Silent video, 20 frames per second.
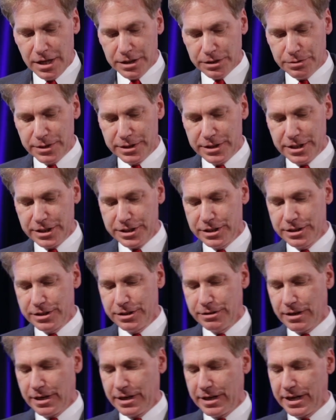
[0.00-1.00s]
So in addition
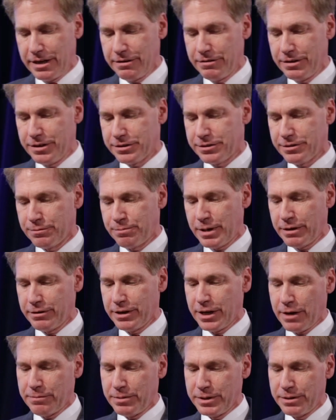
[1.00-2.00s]
to our areas of
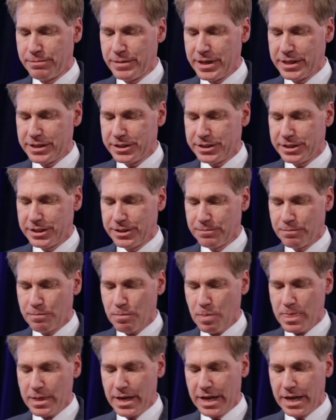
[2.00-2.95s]
perioperative medicine,